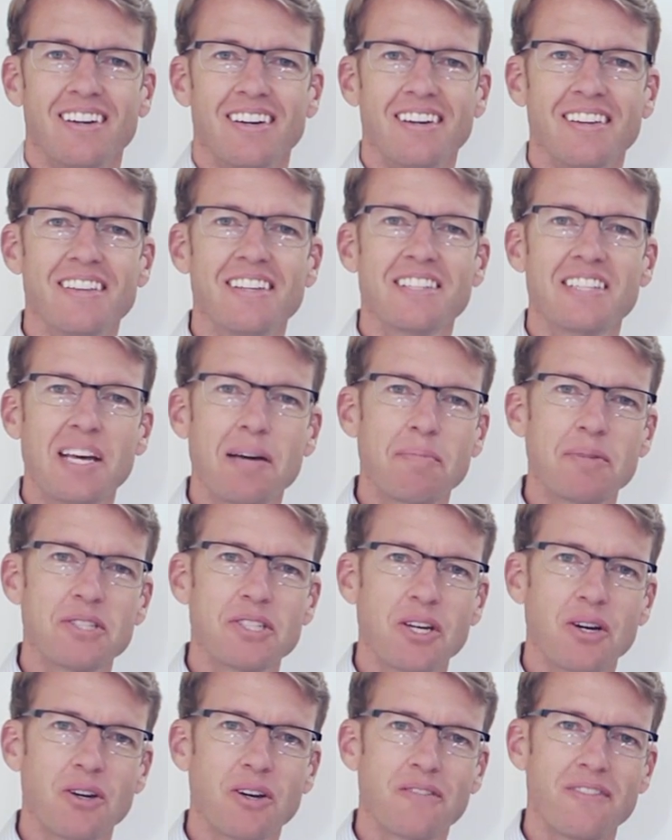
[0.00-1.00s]
In this
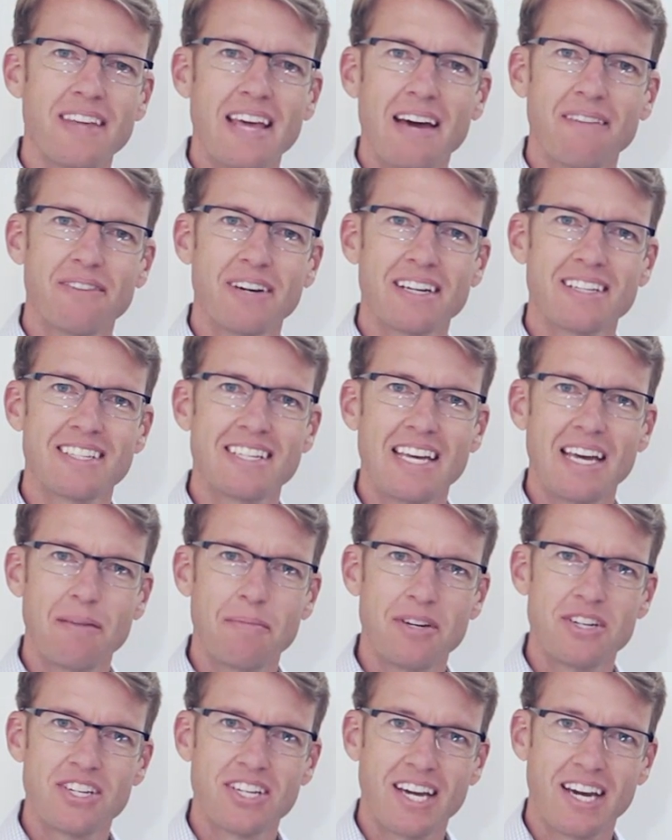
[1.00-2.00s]
episode of the
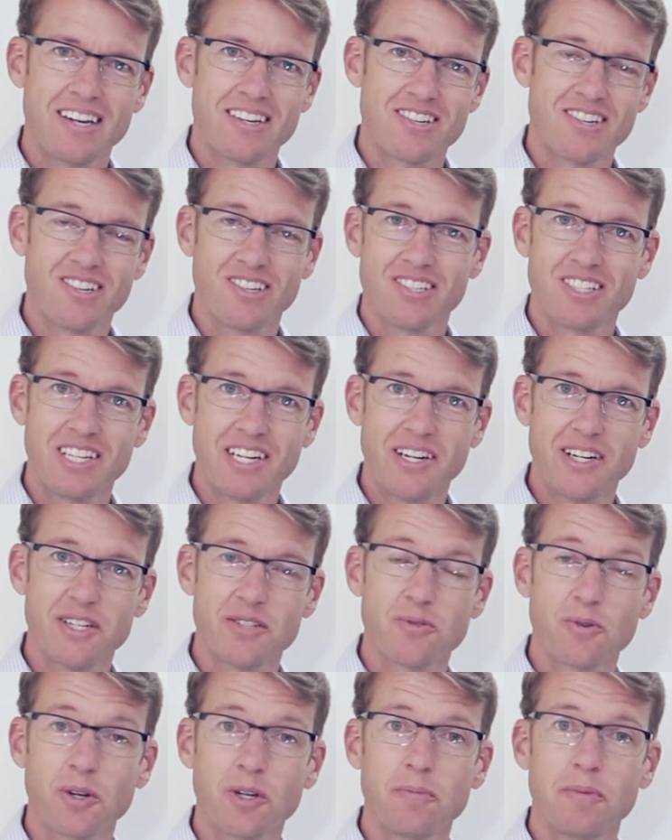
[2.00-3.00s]
FXTM educational
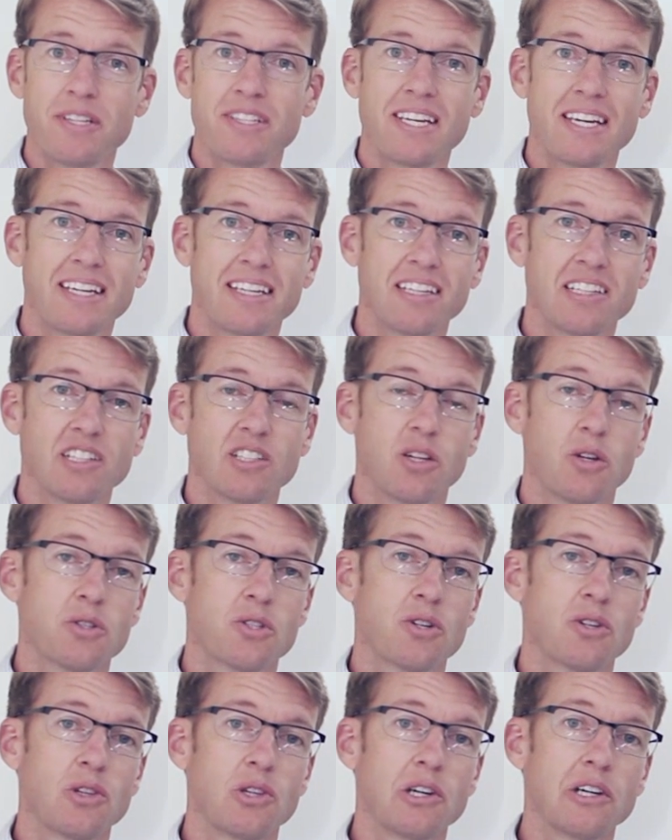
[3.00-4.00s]
series, we're going to be taking a
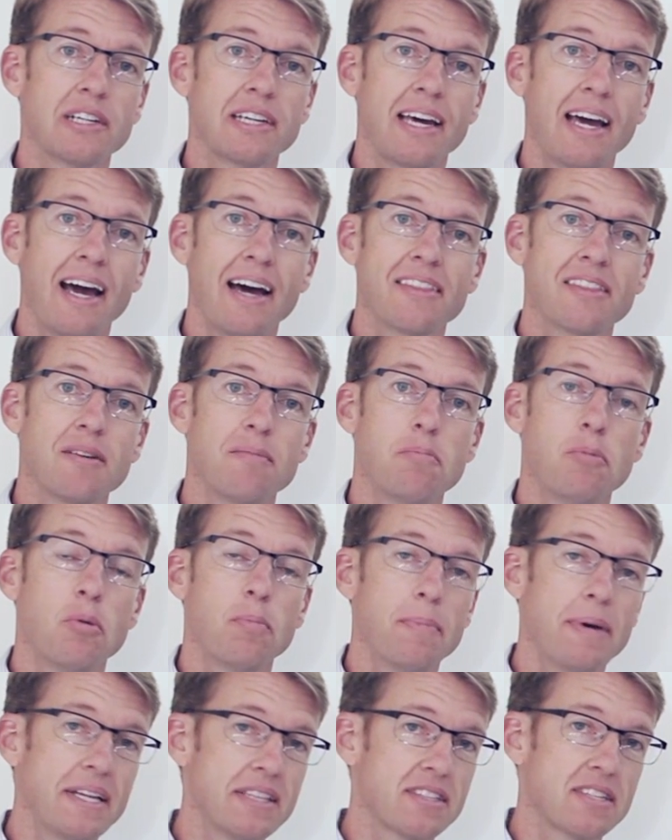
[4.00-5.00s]
closer look at the
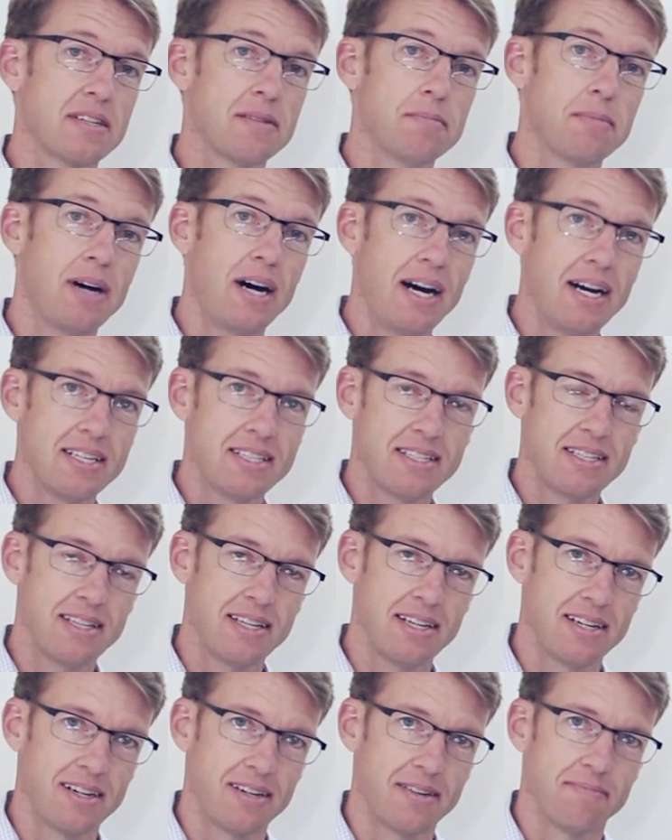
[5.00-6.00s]
momentum
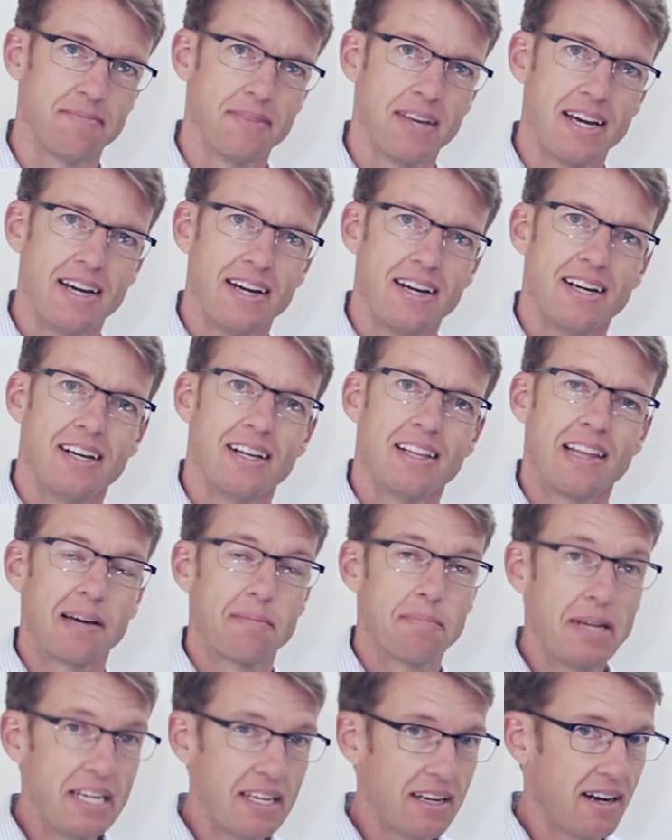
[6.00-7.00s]
oscillator. Like
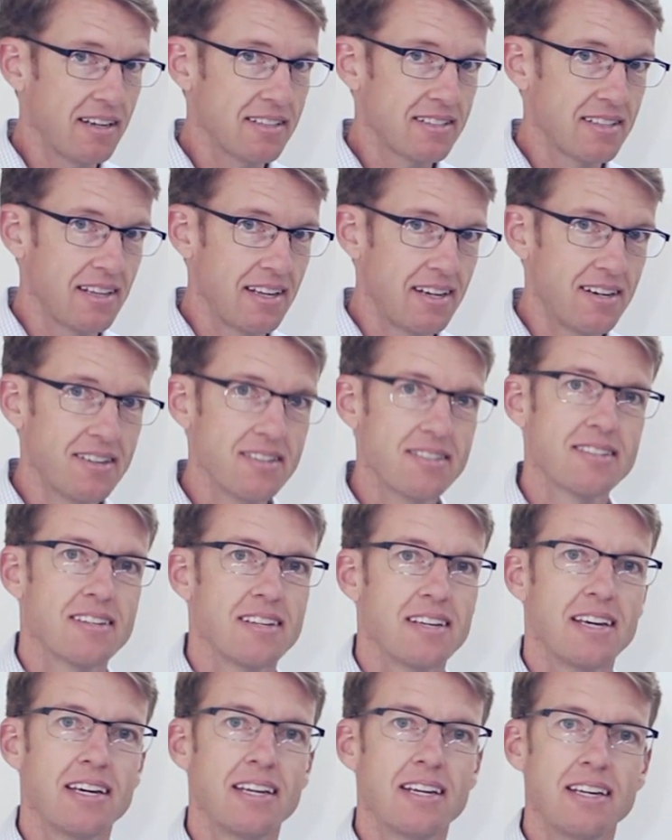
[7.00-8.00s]
many oscillators,
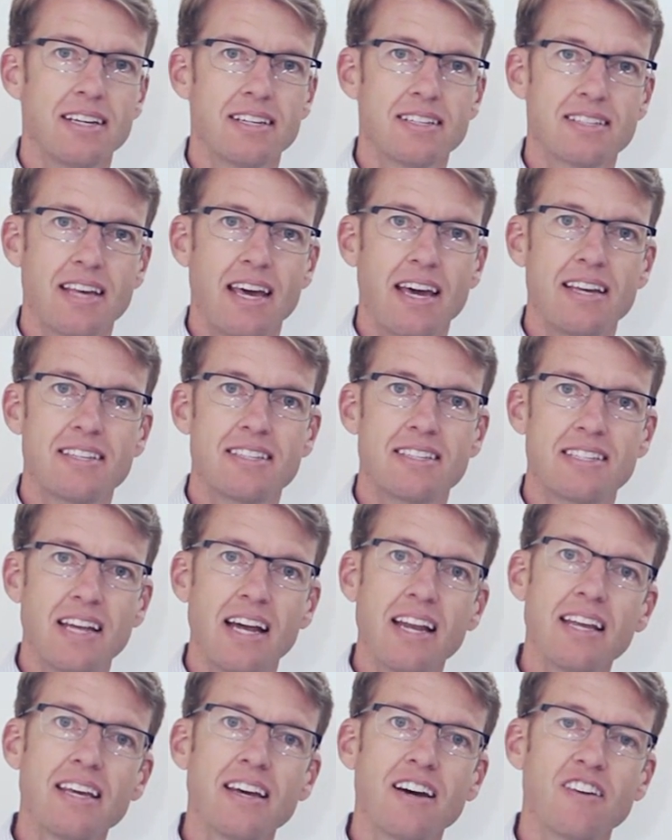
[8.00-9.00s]
it is a
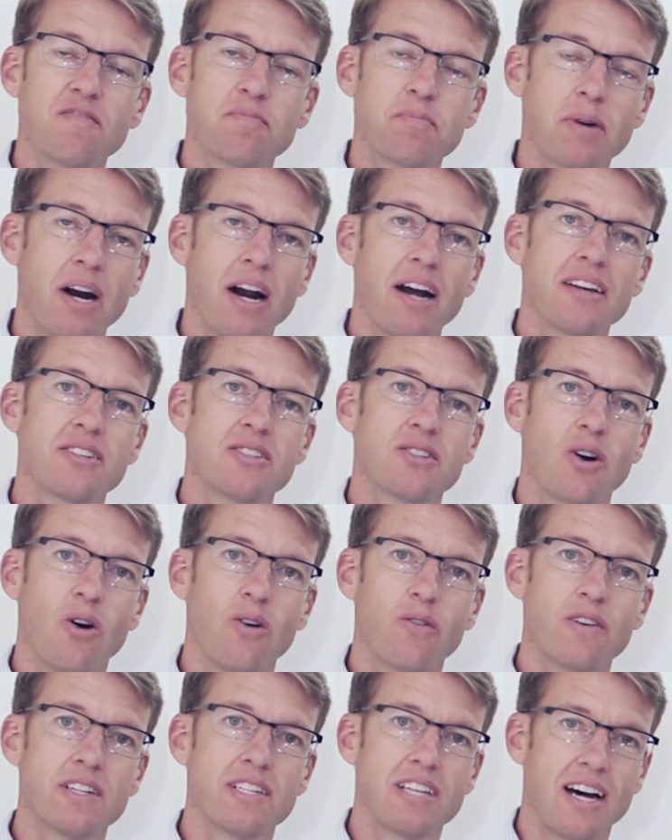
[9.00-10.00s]
study of price
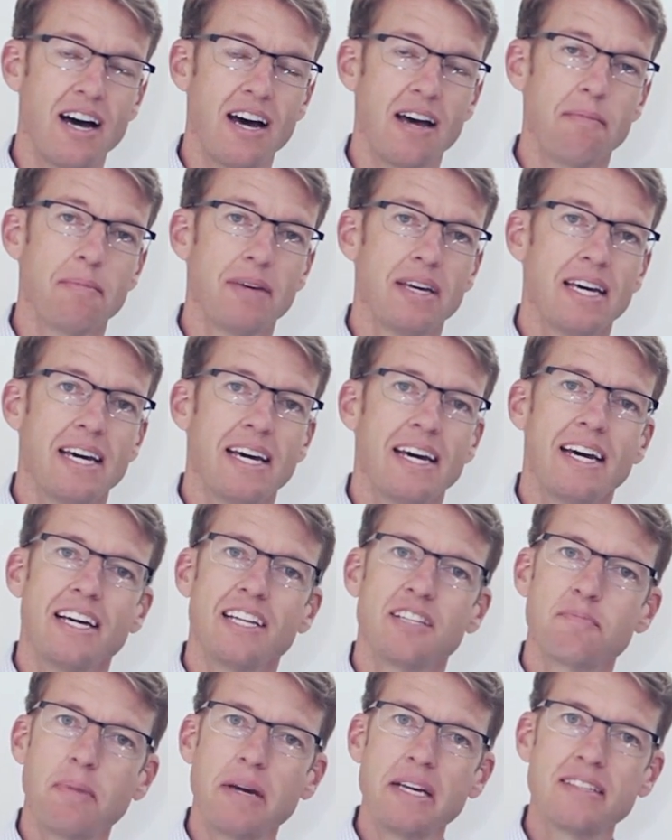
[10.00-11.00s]
over time.
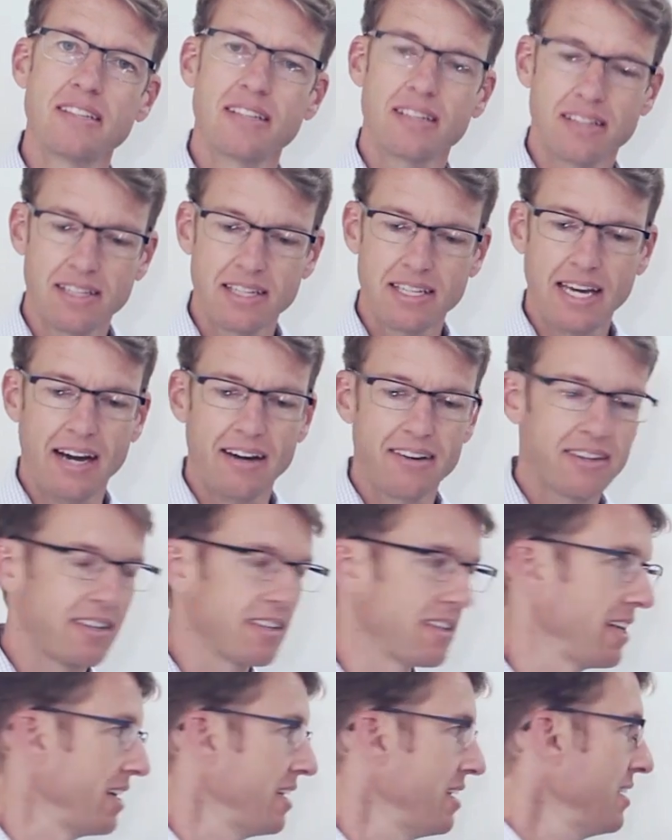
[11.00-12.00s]
It's basically
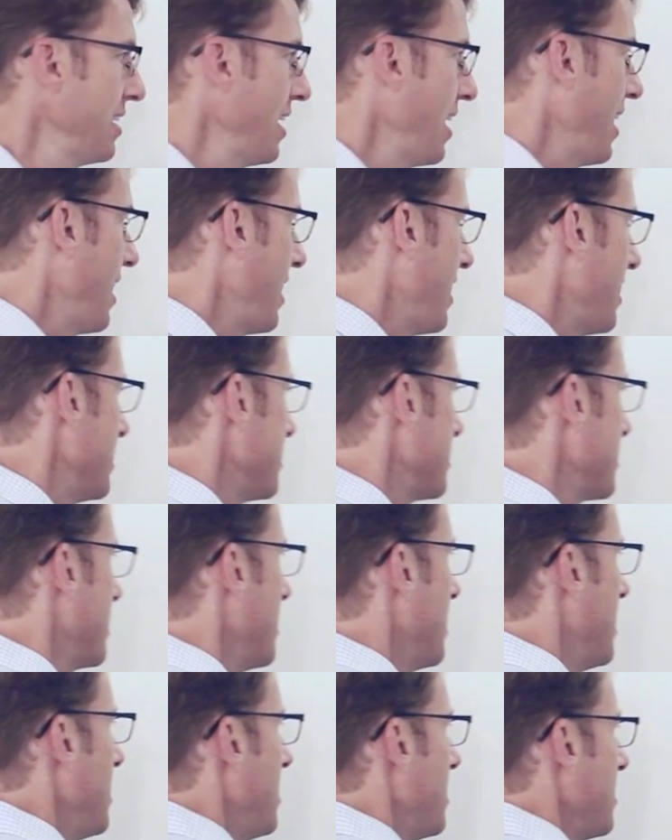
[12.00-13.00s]
calculated as
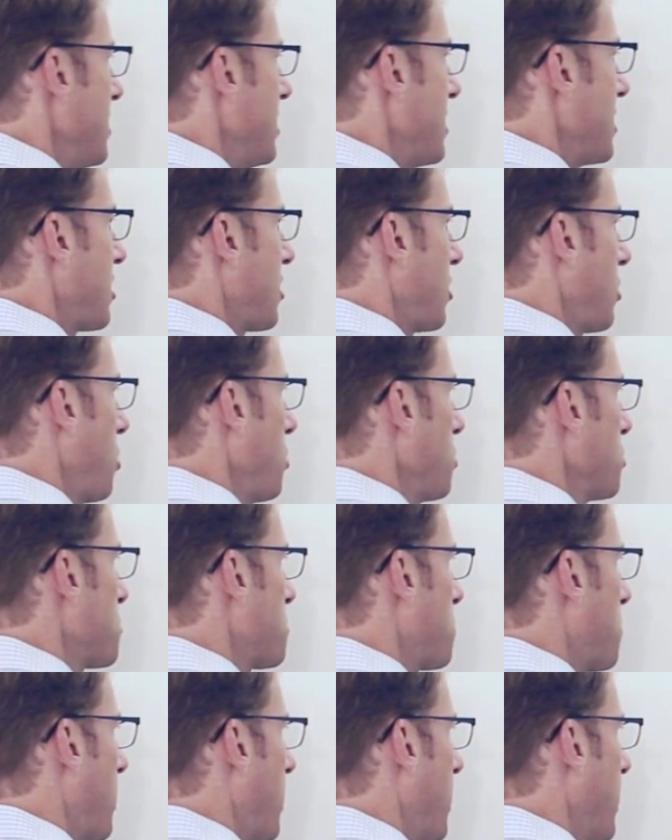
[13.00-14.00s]
the close
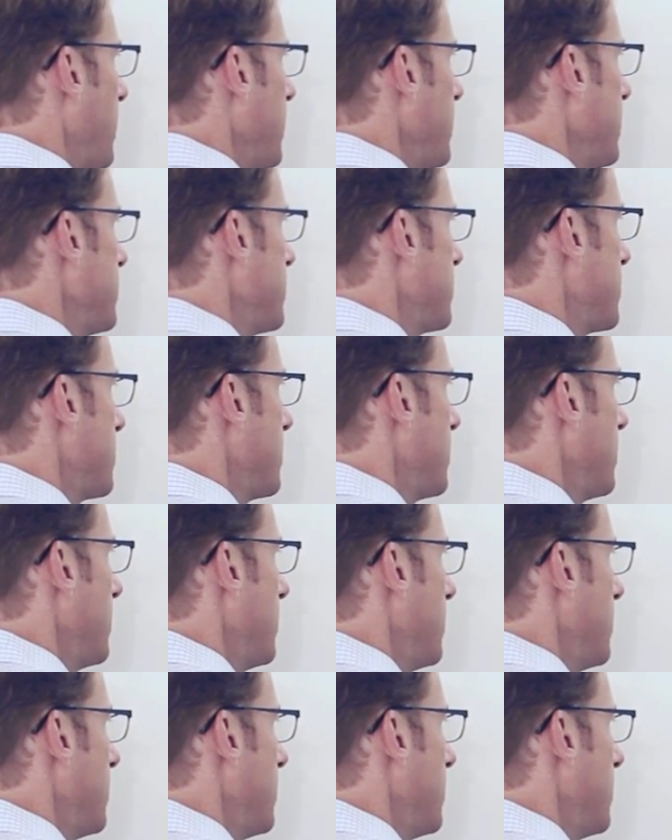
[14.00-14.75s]
price